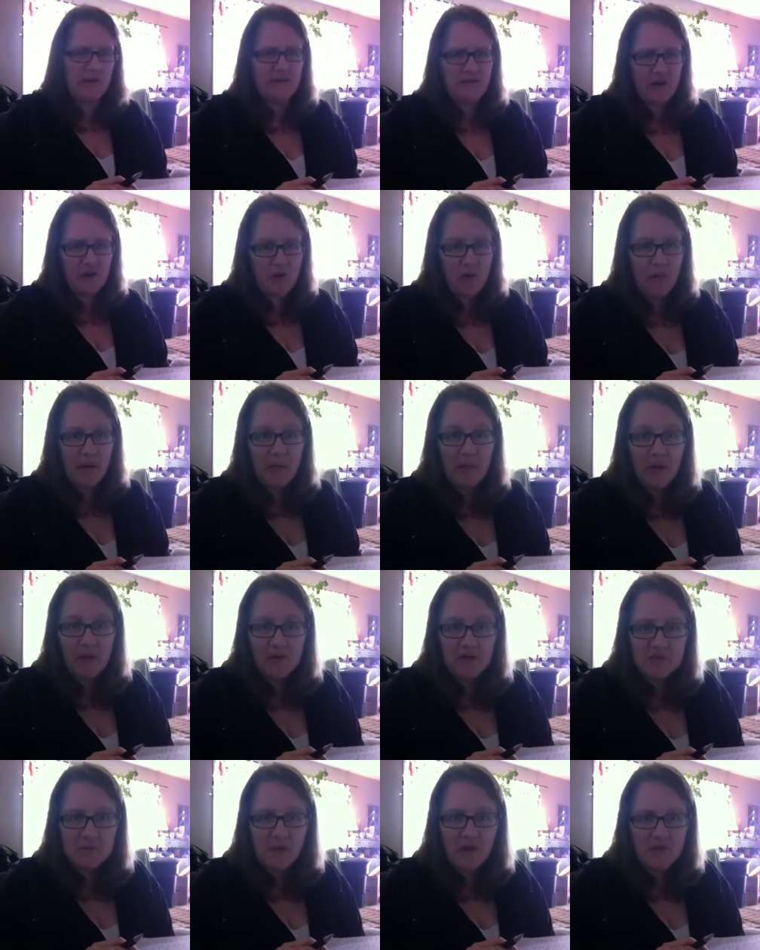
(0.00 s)
only figure out my
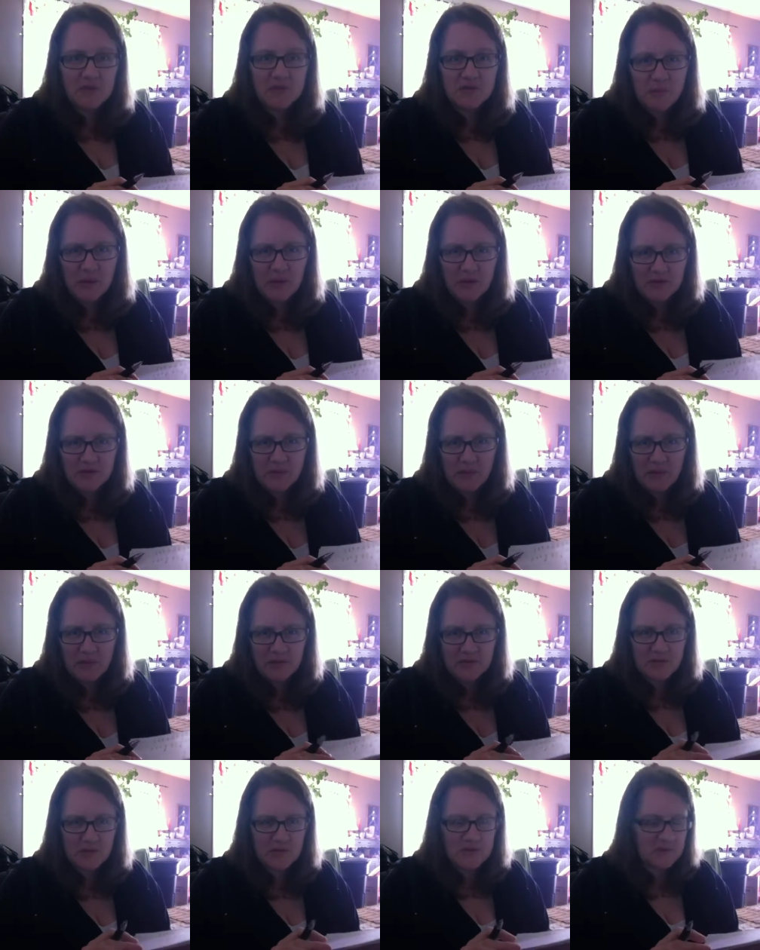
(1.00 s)
mother's mother's mother's
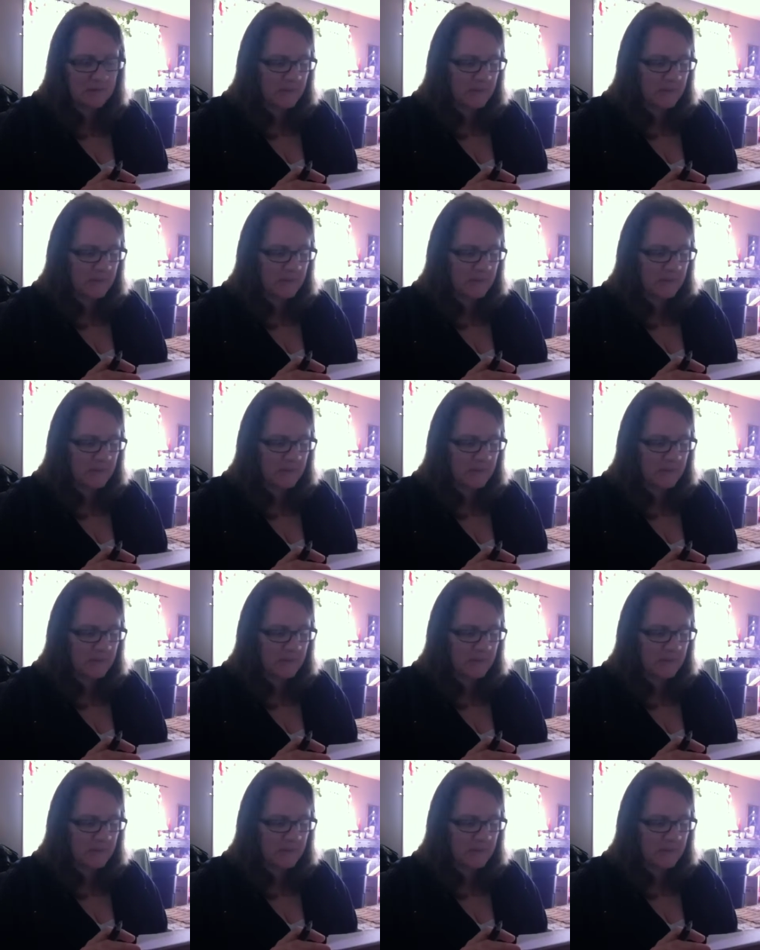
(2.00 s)
mother, so to